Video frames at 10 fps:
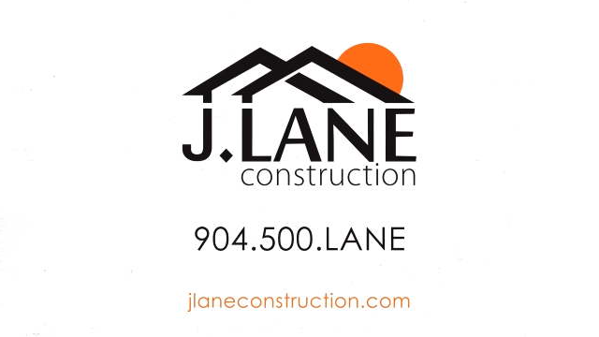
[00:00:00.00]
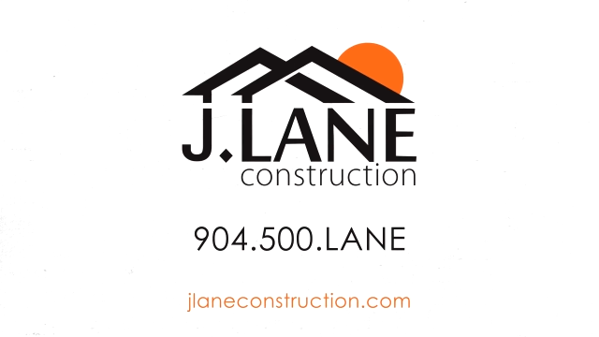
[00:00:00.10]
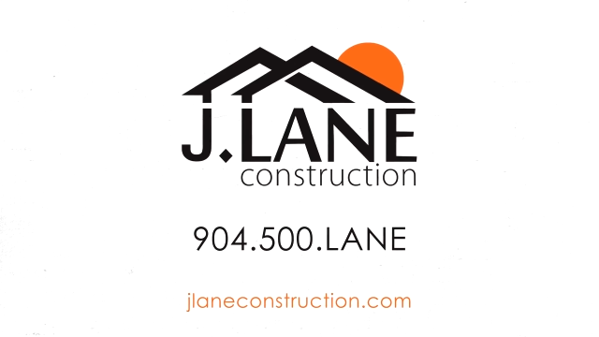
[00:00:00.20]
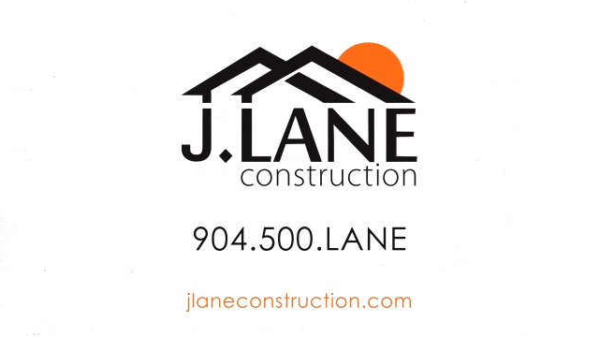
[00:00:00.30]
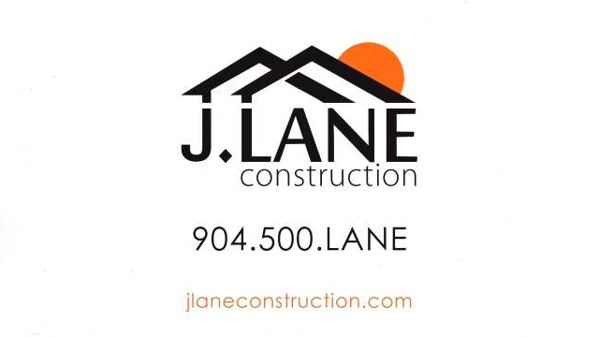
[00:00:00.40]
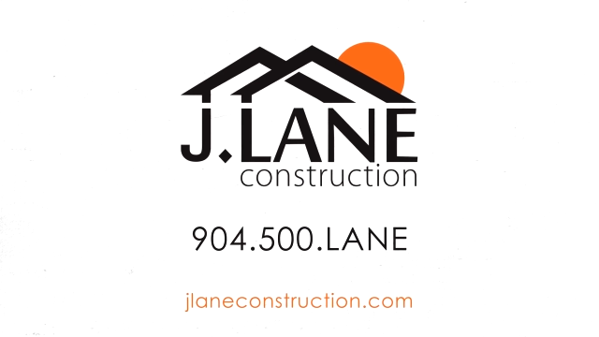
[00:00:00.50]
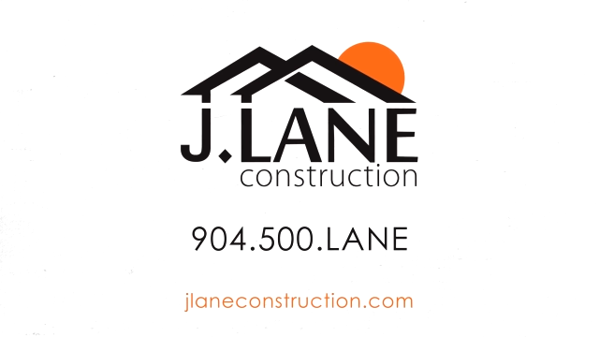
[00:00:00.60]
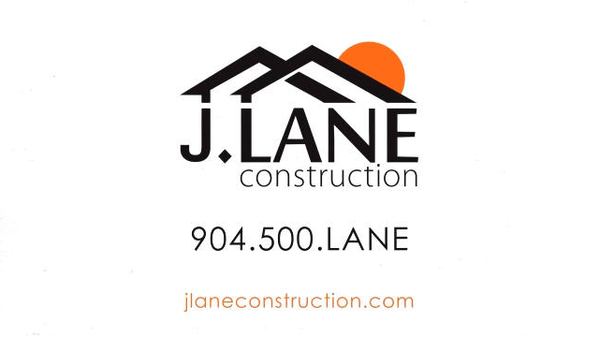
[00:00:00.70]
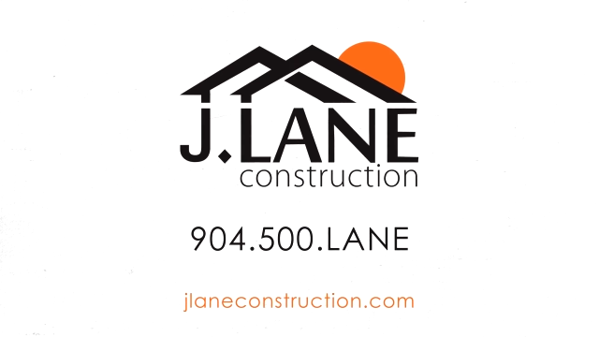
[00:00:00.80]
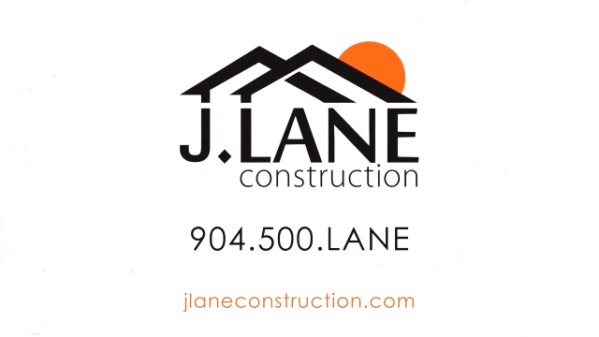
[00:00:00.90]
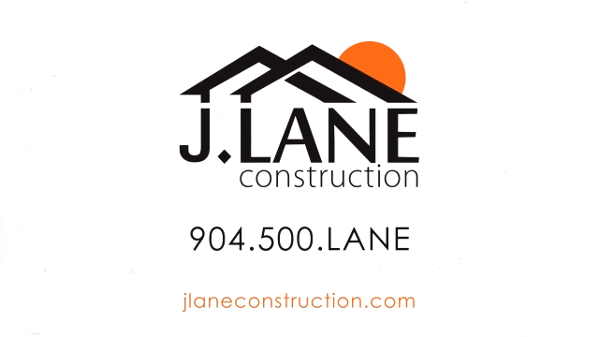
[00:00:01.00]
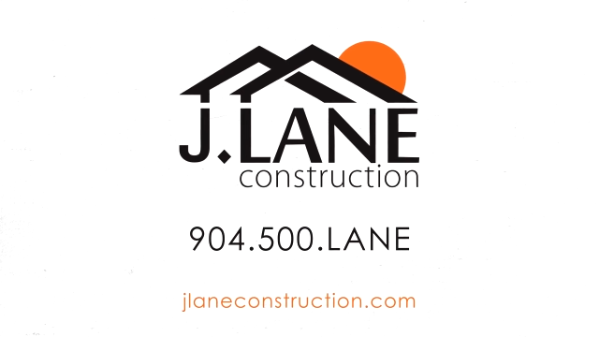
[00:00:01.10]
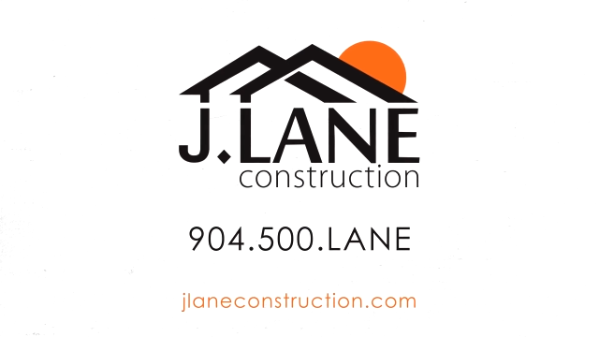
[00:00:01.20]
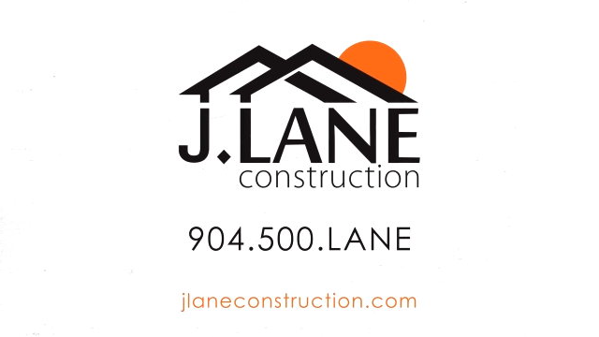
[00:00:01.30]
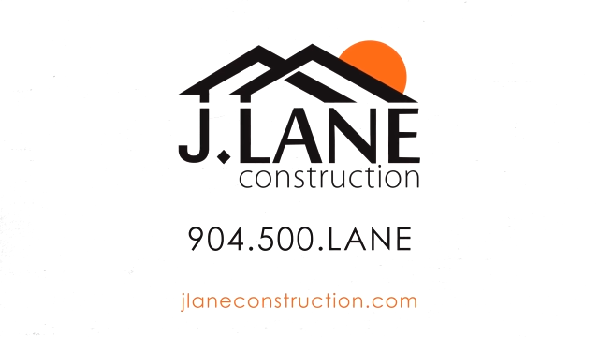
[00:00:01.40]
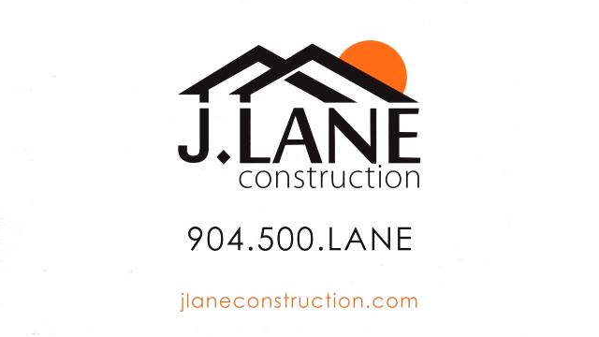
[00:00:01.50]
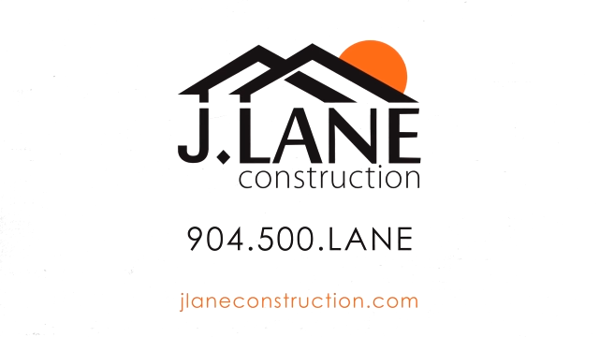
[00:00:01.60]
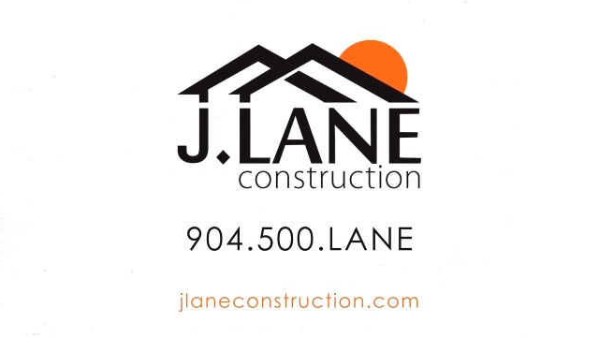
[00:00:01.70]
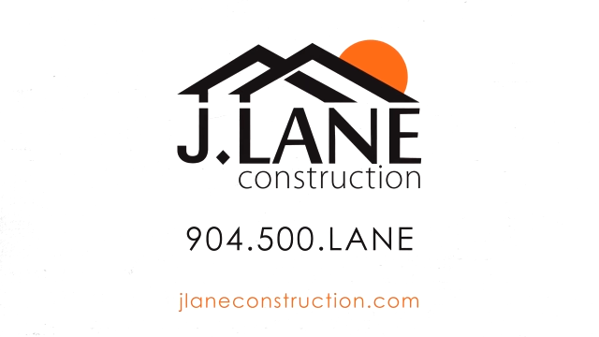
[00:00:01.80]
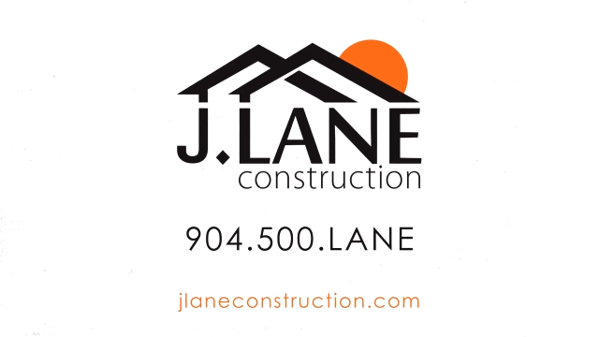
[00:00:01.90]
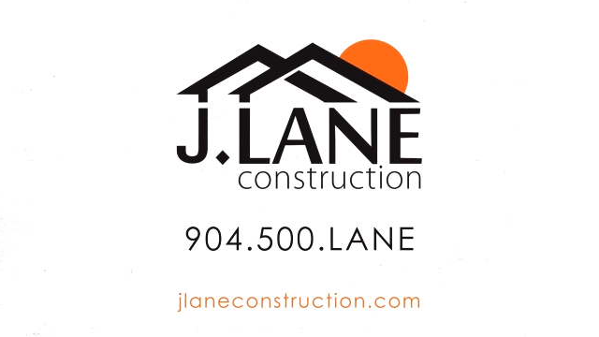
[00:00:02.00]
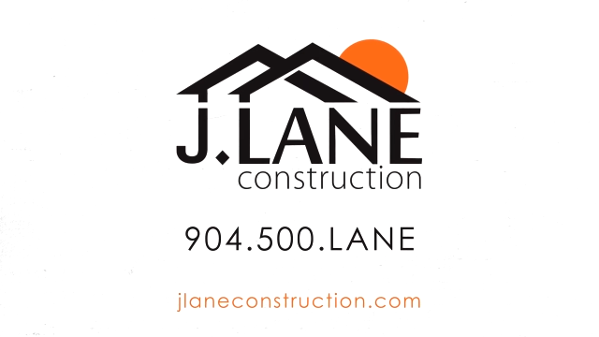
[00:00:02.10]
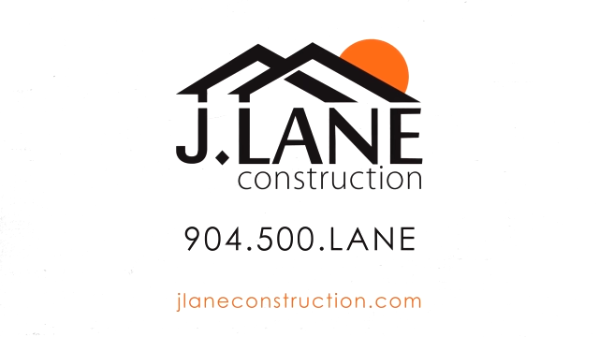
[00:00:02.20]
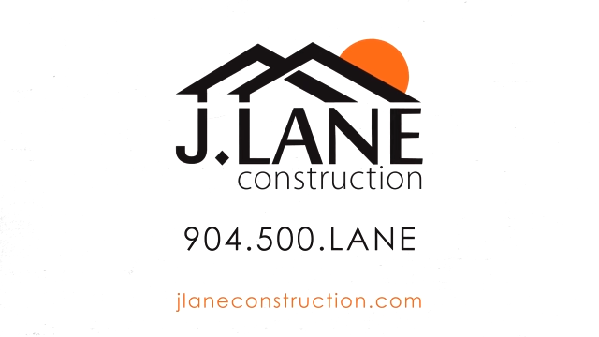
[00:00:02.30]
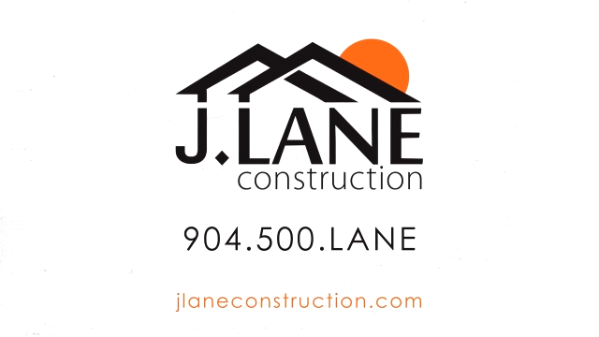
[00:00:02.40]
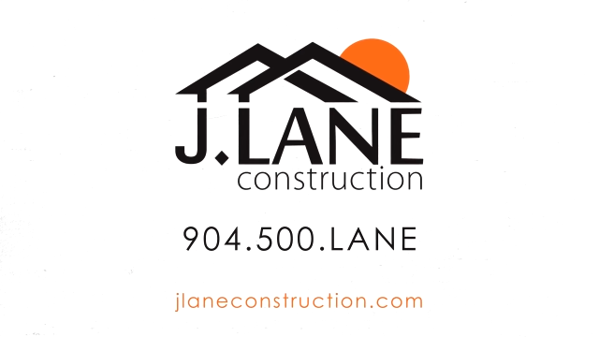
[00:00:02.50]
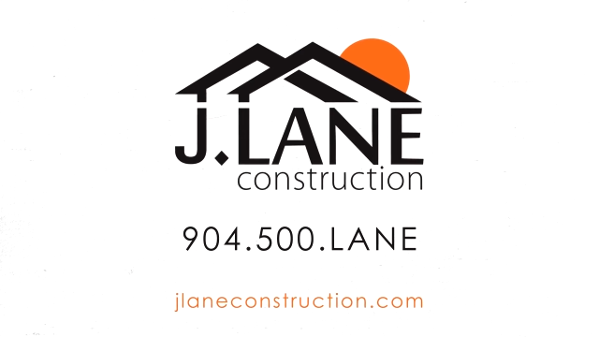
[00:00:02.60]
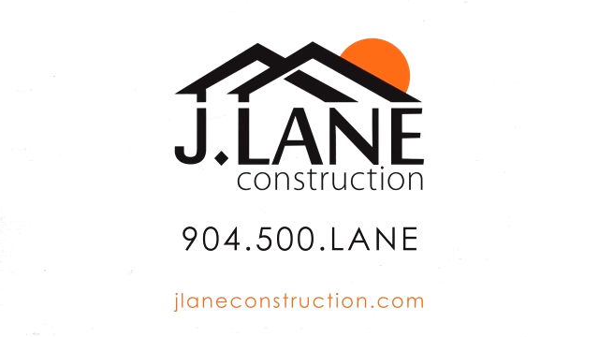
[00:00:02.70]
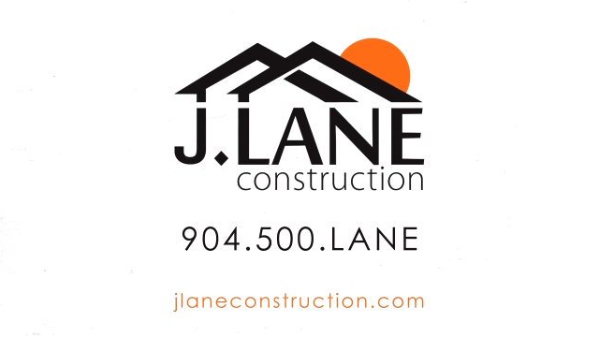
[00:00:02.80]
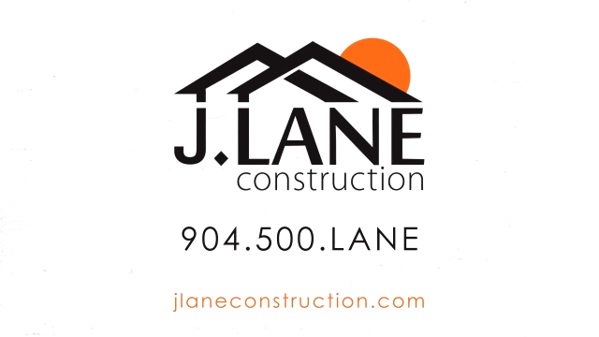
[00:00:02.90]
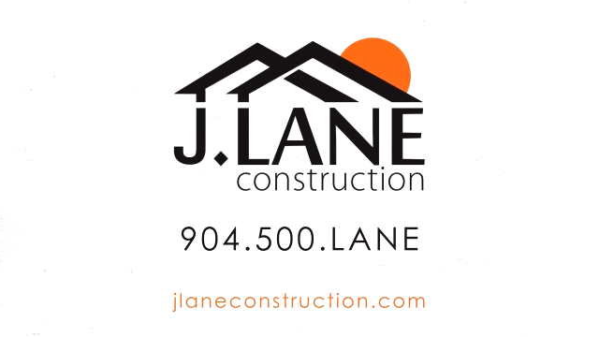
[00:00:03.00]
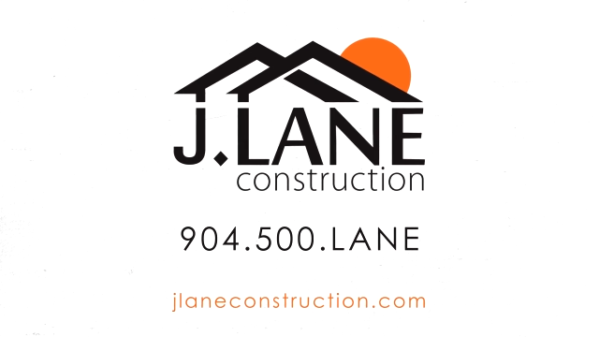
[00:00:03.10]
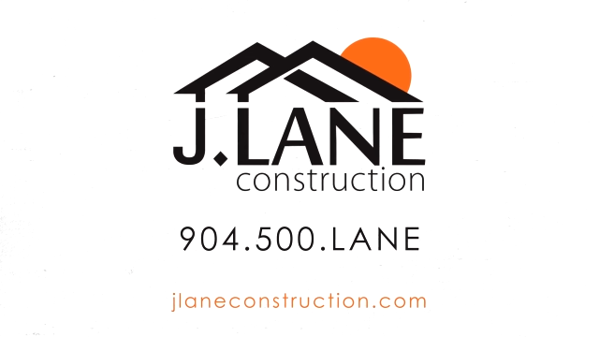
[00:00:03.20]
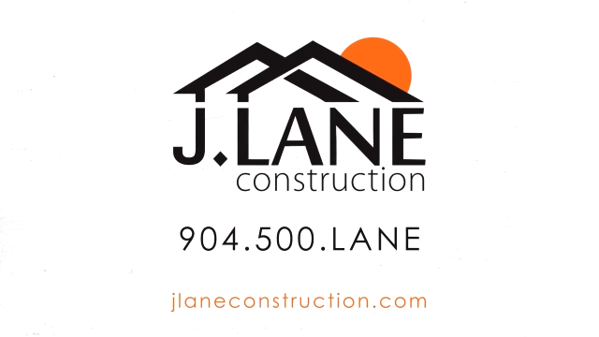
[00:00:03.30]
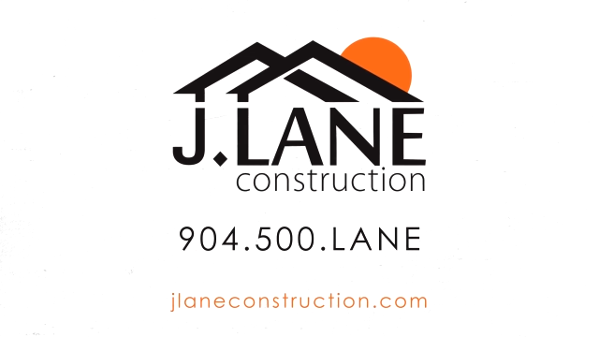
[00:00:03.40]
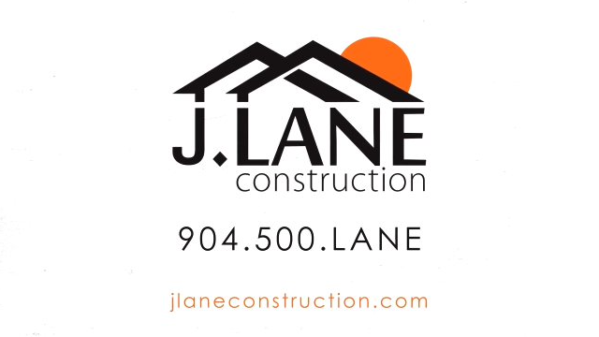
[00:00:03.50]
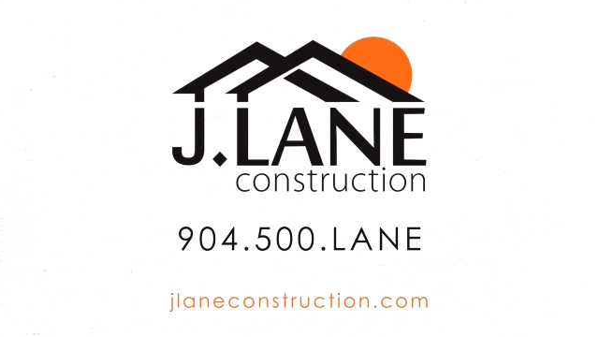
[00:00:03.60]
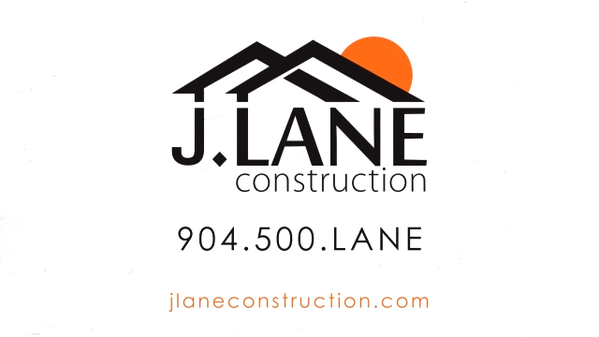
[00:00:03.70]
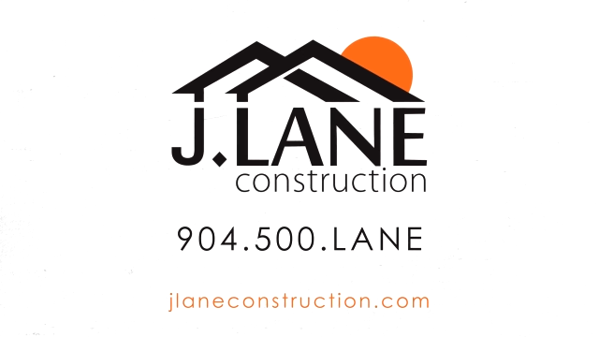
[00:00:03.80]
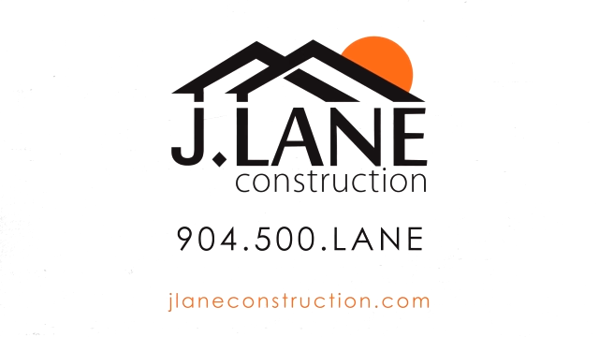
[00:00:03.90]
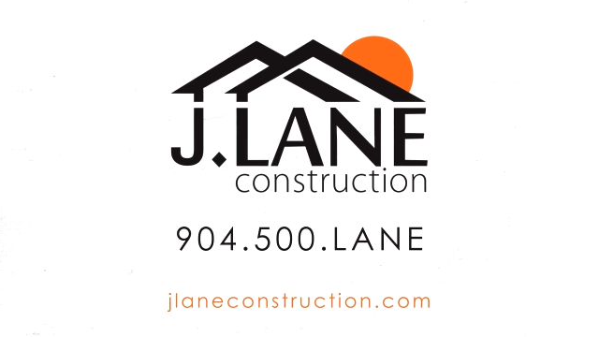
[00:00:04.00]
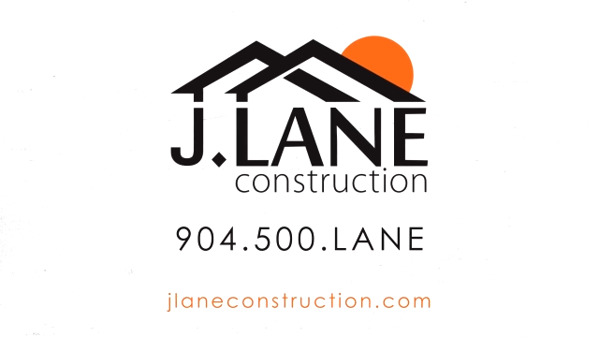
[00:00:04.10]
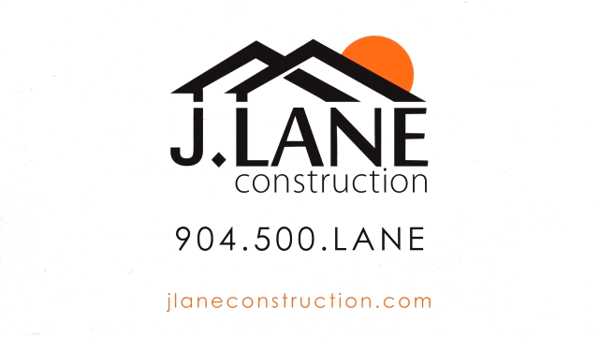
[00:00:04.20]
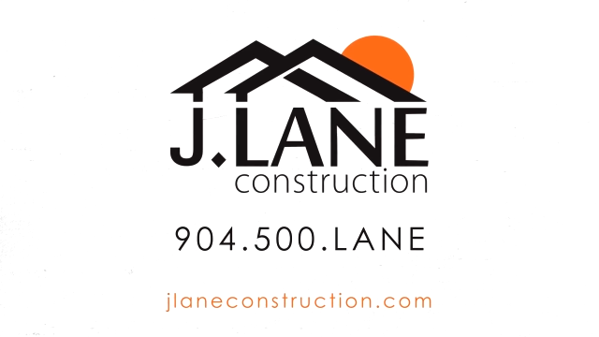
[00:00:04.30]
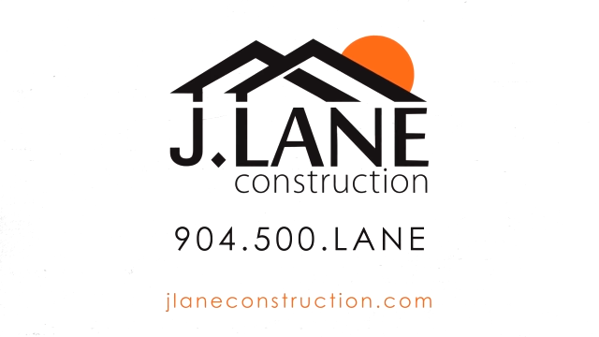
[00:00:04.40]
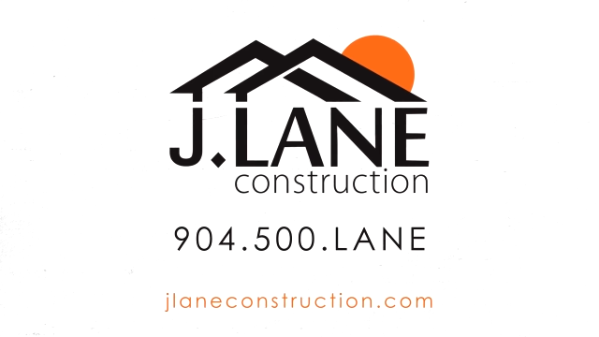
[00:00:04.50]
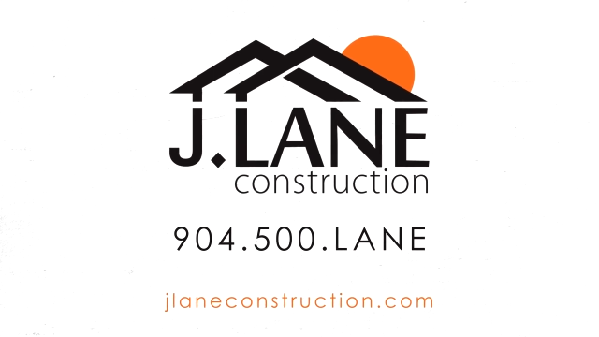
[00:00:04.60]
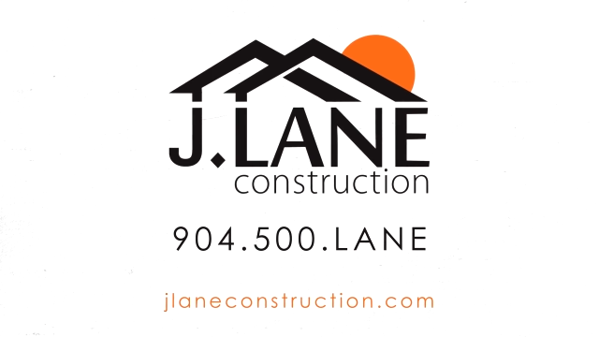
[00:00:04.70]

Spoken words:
No face is visible, so there are no lips to read.